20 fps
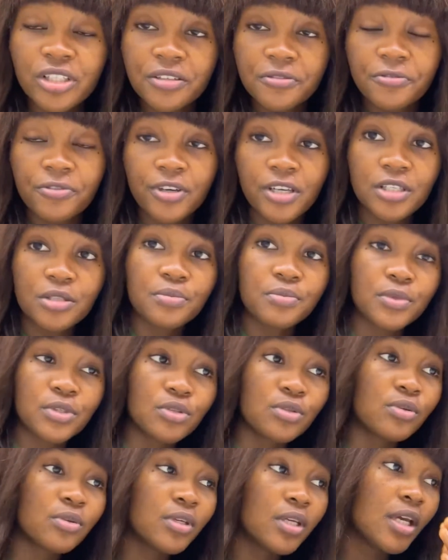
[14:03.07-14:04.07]
difference
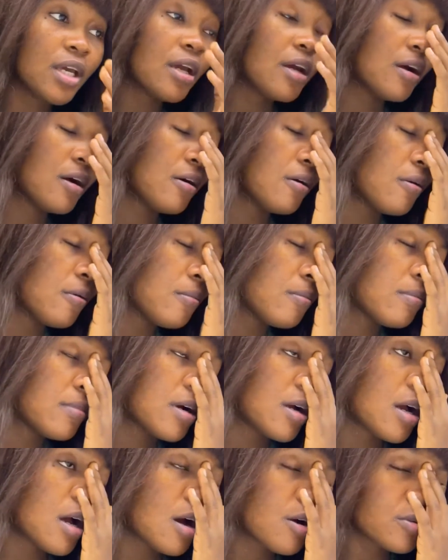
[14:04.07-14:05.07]
between
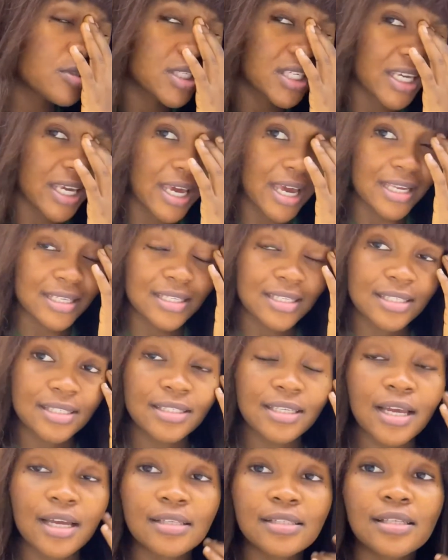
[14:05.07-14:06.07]
healthcare
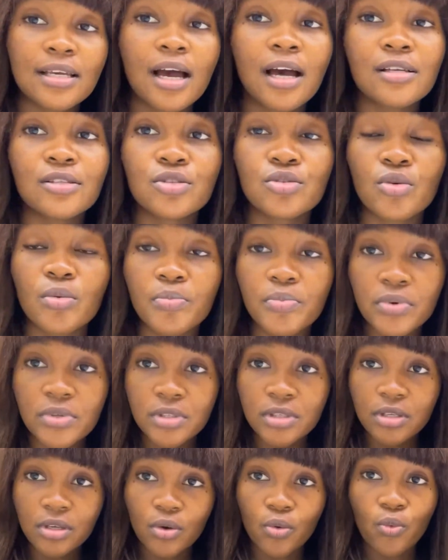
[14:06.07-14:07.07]
assistant and
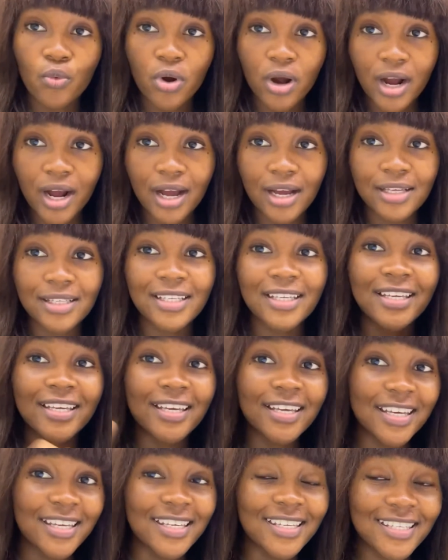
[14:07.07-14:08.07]
support workers
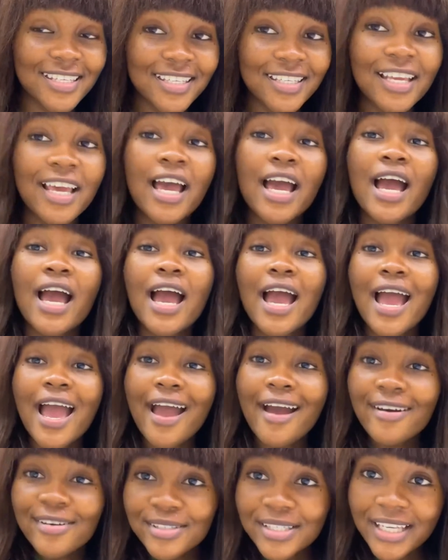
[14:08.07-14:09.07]
is,
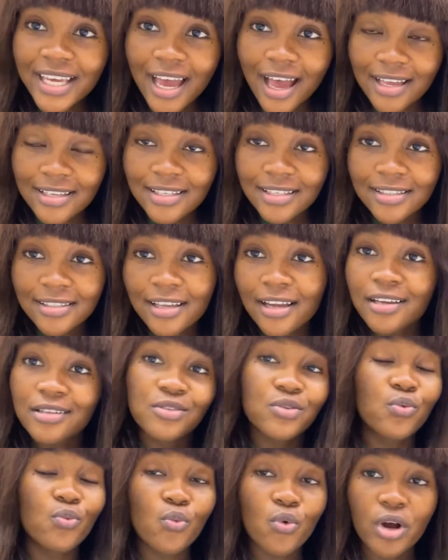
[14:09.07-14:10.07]
healthcare
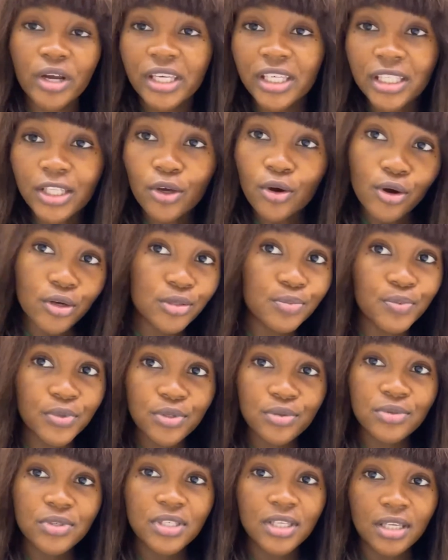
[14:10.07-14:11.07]
assistant work in a
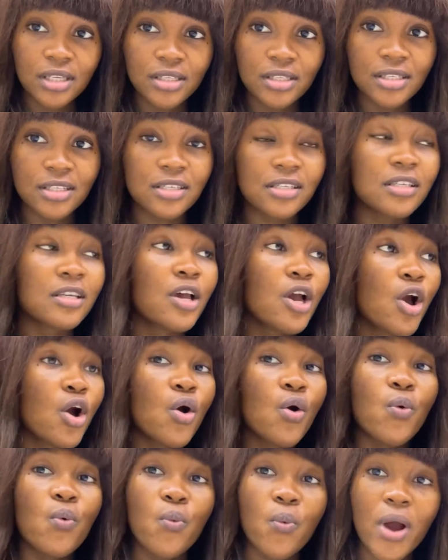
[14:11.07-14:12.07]
hospital settings,
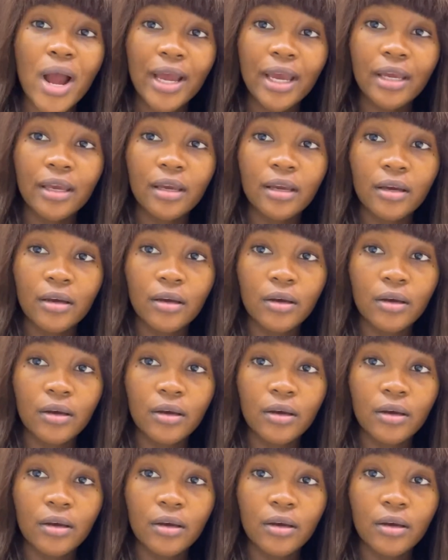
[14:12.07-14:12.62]
why